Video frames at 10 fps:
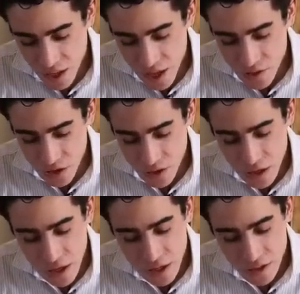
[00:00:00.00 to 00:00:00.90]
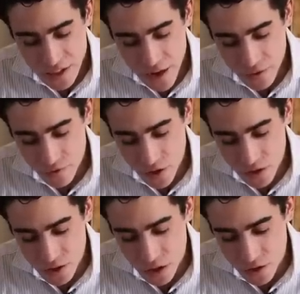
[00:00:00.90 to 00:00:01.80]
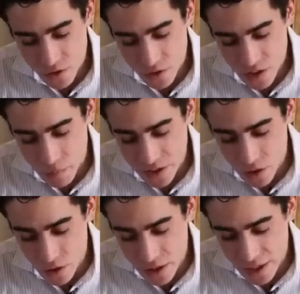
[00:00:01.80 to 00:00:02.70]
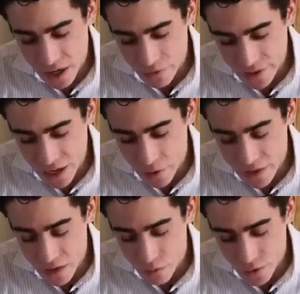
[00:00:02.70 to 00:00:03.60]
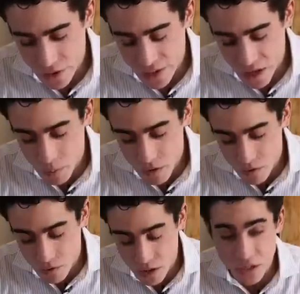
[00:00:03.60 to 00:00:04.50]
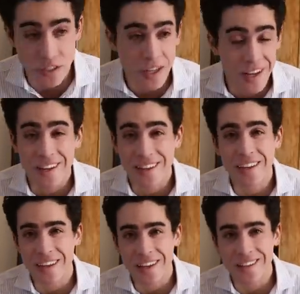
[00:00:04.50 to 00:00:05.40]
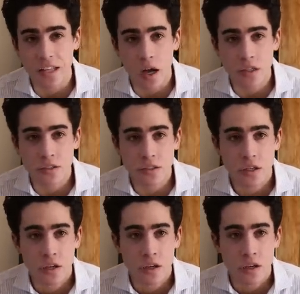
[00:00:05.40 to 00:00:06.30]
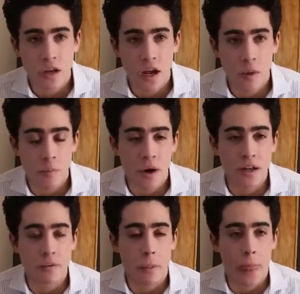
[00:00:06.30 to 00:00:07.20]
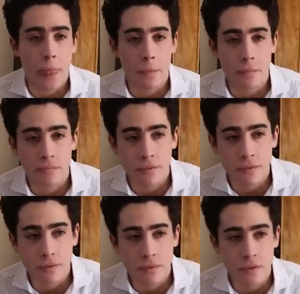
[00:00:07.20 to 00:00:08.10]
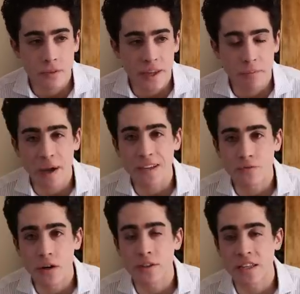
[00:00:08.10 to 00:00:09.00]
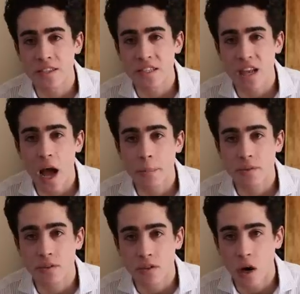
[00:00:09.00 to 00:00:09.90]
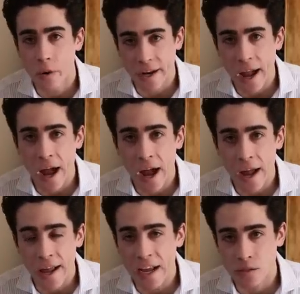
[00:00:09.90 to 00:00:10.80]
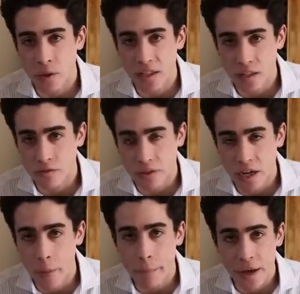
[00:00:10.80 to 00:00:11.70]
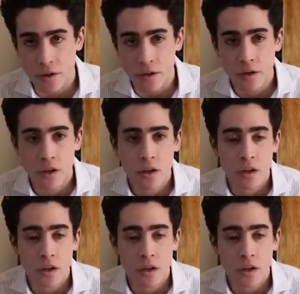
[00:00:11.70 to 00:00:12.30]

Heather, does having ferritin under 30 by donating every now and then really help liver function? It does, um, but like my ferritin stopped going high as my liver got better.